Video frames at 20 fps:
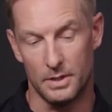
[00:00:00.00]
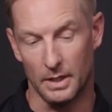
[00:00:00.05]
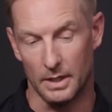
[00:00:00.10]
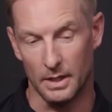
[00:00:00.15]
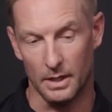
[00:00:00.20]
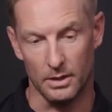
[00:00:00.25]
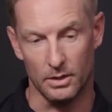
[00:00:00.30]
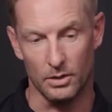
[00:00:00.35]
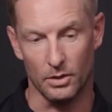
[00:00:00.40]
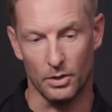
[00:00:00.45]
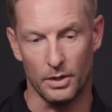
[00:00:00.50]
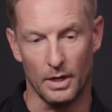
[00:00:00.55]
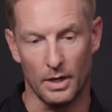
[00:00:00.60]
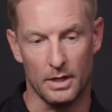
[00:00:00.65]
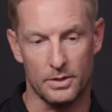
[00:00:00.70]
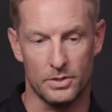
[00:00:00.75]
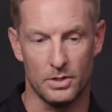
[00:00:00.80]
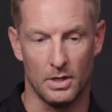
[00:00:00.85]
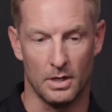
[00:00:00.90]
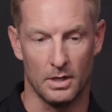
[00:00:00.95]
to get your
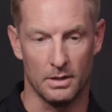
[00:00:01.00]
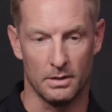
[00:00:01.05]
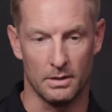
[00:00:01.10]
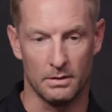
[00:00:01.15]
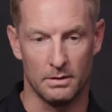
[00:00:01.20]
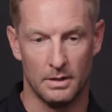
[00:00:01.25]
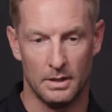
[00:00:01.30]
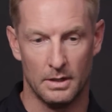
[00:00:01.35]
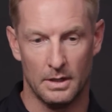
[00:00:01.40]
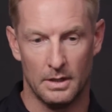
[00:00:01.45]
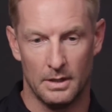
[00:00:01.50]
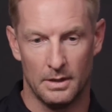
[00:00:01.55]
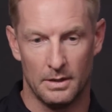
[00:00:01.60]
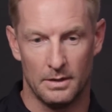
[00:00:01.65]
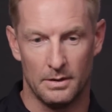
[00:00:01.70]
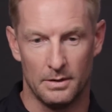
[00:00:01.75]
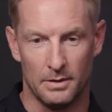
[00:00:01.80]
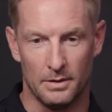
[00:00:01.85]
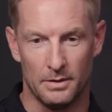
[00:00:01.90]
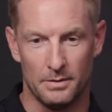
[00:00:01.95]
thoughts on
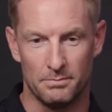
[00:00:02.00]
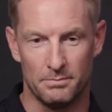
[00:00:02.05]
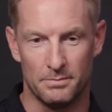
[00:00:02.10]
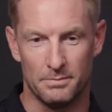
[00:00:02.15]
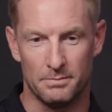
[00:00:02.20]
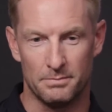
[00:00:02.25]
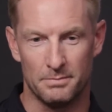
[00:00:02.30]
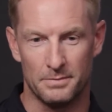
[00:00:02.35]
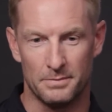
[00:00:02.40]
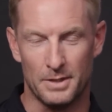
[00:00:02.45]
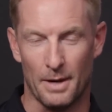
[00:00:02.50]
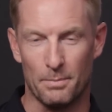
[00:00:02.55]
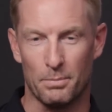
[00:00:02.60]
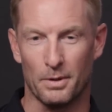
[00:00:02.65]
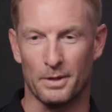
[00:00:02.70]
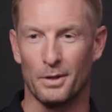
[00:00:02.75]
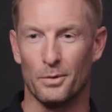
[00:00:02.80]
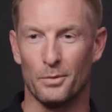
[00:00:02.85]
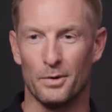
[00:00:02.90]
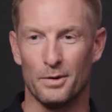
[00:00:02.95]
a
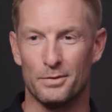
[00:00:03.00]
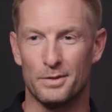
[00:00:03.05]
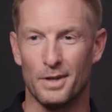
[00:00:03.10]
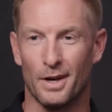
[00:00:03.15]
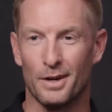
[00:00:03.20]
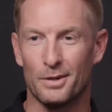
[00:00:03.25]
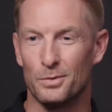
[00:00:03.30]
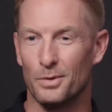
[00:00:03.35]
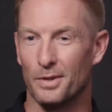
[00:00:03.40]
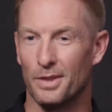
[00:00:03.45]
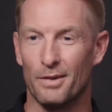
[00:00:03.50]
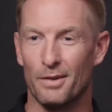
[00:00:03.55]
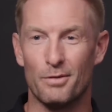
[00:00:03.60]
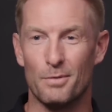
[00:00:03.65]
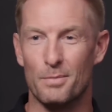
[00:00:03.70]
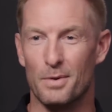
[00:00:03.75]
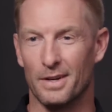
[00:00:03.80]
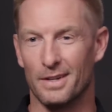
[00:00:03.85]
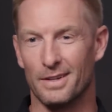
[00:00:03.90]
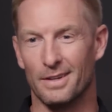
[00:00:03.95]
topic that we've talked with
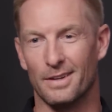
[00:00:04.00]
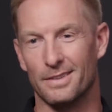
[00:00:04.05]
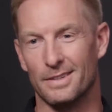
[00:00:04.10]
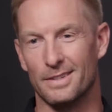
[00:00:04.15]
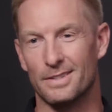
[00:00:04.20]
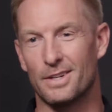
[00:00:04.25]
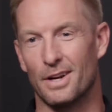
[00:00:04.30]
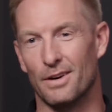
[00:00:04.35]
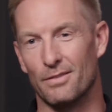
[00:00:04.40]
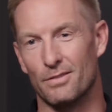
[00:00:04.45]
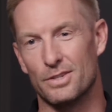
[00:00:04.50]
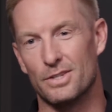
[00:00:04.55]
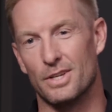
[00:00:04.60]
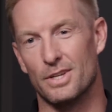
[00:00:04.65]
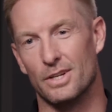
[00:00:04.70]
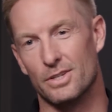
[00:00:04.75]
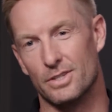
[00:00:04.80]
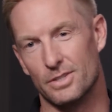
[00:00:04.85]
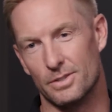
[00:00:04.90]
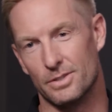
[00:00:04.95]
everybody on these
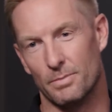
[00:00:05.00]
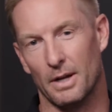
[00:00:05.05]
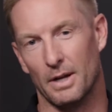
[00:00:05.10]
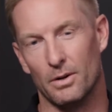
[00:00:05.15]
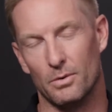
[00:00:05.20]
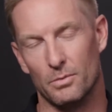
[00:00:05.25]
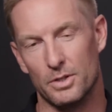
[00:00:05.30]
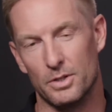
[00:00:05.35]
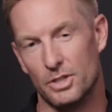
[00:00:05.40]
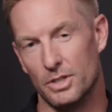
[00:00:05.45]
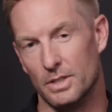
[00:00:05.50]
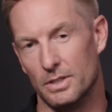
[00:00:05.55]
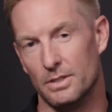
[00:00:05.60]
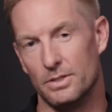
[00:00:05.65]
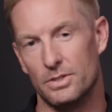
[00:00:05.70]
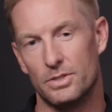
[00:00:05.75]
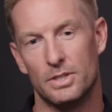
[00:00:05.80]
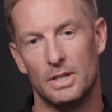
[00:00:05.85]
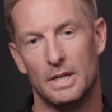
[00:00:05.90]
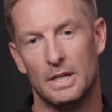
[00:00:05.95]
conversations about, which
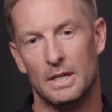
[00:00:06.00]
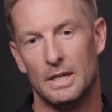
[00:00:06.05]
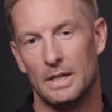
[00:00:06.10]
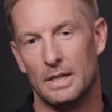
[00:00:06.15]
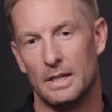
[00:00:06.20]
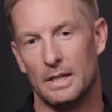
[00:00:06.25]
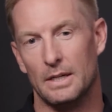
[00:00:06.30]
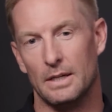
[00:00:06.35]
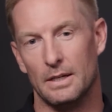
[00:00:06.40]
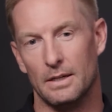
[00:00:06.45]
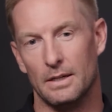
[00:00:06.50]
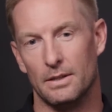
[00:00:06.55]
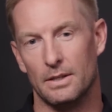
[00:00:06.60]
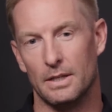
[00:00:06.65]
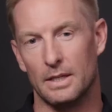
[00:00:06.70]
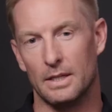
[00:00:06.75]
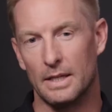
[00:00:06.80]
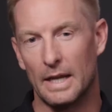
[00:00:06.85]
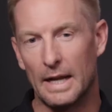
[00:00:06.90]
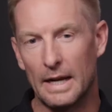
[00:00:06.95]
is
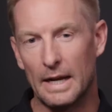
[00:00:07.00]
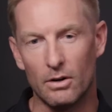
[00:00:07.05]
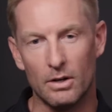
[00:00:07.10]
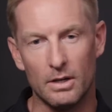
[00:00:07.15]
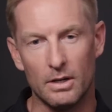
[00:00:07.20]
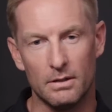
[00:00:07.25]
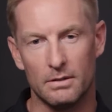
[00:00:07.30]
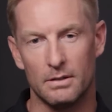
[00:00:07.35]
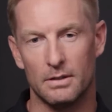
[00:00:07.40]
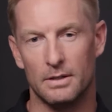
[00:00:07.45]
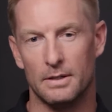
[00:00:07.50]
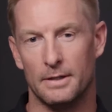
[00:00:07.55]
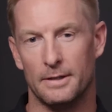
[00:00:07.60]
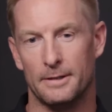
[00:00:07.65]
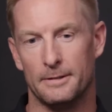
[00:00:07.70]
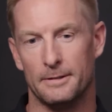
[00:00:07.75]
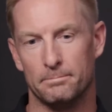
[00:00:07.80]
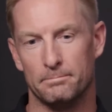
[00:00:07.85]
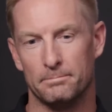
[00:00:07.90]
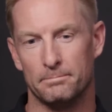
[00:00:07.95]
the inherent,
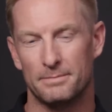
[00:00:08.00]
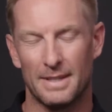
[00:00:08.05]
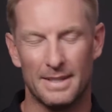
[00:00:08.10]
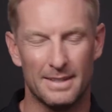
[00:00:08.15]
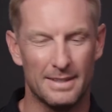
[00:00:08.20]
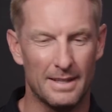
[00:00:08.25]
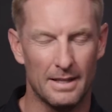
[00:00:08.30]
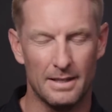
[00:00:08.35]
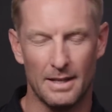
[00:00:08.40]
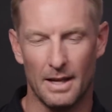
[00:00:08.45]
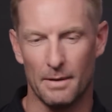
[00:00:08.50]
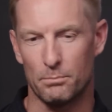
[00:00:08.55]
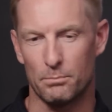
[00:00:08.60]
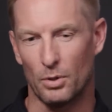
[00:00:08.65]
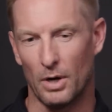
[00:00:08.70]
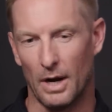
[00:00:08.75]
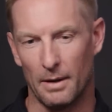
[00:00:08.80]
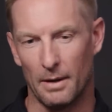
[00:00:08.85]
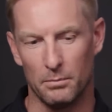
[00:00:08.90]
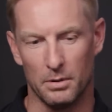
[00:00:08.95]
not
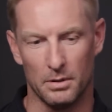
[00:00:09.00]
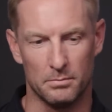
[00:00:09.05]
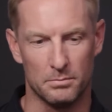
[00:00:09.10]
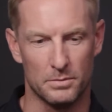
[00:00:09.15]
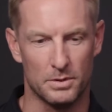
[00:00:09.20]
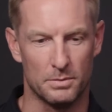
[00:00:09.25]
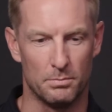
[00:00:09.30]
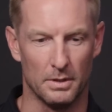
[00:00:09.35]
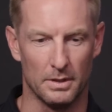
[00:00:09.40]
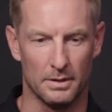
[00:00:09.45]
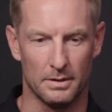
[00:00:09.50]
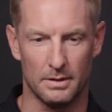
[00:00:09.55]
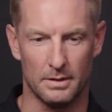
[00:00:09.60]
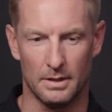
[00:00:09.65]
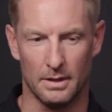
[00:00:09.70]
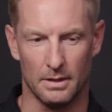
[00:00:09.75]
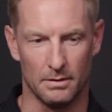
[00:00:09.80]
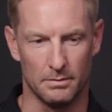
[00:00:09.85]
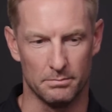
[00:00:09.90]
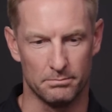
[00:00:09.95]
problems, but,
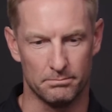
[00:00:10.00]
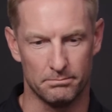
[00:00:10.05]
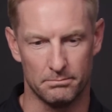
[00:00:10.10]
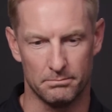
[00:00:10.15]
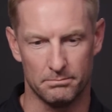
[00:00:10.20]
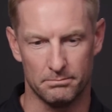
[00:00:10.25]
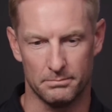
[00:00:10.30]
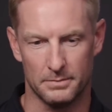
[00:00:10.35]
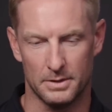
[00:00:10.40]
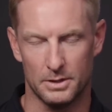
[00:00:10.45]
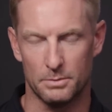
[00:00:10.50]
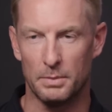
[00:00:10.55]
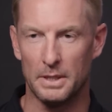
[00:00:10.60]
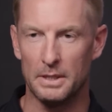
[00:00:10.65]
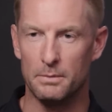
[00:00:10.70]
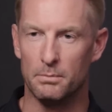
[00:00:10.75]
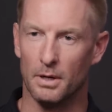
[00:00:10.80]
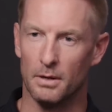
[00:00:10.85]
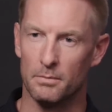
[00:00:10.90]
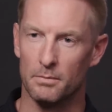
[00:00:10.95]
you know,
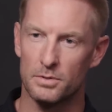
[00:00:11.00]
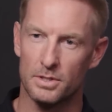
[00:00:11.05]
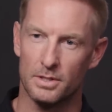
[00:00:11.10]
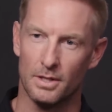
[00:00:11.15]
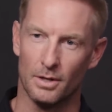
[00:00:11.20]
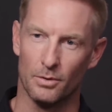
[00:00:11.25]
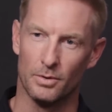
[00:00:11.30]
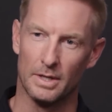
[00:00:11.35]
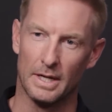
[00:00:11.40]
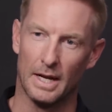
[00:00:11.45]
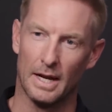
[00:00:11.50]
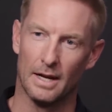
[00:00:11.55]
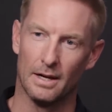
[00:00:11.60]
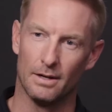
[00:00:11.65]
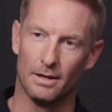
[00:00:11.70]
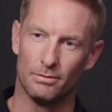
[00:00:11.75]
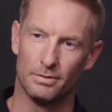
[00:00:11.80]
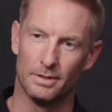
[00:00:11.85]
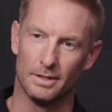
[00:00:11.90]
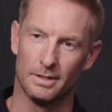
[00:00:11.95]
speed bumps that we
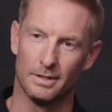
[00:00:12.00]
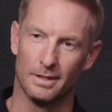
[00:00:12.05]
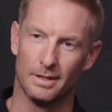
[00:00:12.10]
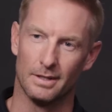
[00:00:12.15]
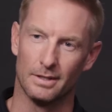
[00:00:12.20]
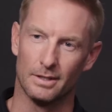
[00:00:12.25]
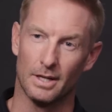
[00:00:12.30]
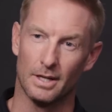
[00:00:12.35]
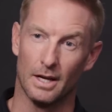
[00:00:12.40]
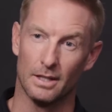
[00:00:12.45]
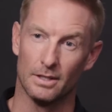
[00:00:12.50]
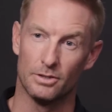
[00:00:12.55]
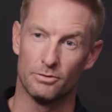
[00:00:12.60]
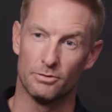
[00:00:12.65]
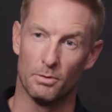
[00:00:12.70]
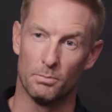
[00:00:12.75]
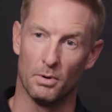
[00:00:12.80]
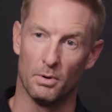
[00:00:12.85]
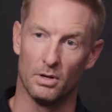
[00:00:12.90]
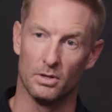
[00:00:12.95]
have in college
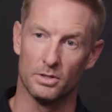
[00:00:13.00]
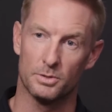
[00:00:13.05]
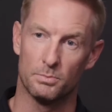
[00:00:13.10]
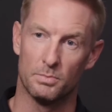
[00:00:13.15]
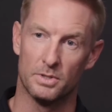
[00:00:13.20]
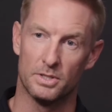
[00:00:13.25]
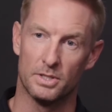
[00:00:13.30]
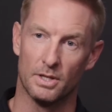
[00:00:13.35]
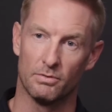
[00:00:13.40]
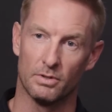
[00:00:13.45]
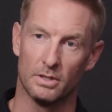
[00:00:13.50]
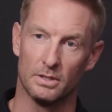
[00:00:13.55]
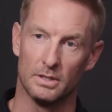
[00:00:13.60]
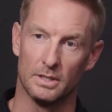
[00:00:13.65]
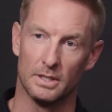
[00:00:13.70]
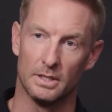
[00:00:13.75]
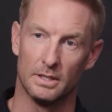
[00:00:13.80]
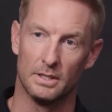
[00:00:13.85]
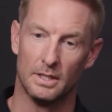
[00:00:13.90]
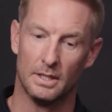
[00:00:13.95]
football
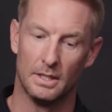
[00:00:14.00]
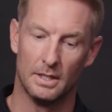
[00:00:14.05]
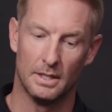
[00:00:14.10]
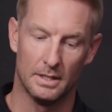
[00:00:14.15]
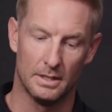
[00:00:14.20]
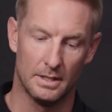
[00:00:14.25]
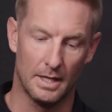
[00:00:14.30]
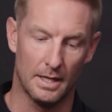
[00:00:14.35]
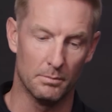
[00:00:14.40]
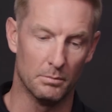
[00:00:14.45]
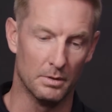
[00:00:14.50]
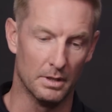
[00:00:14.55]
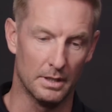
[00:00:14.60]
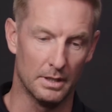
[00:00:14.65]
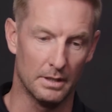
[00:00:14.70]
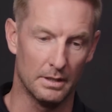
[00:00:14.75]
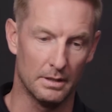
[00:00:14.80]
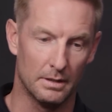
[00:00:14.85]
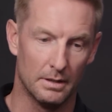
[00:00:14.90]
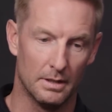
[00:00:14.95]
specifically,
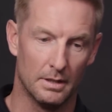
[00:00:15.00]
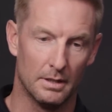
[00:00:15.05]
namely